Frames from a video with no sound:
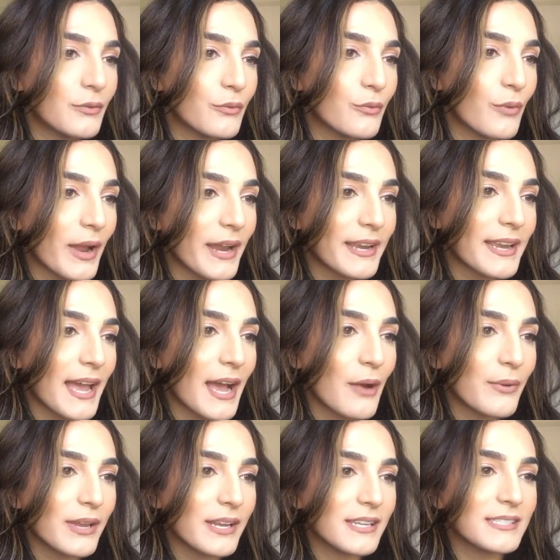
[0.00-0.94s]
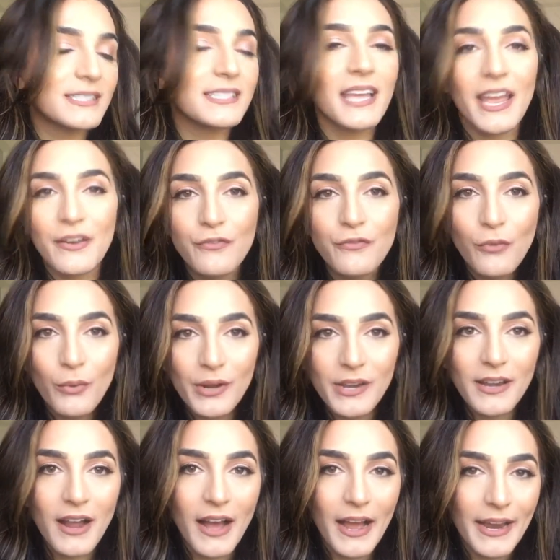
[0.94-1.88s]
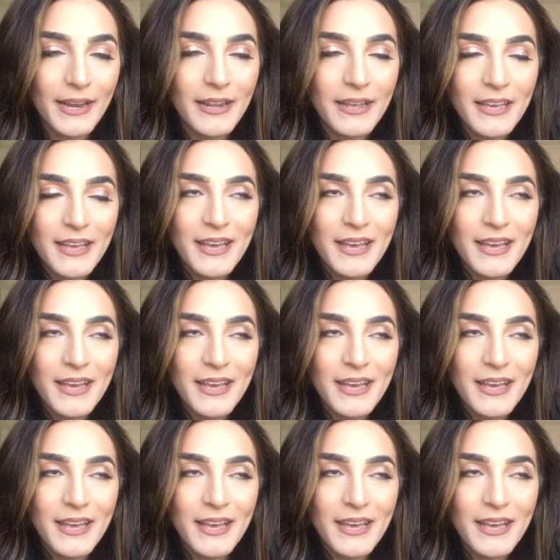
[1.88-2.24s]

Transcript: Right now it is 10:49.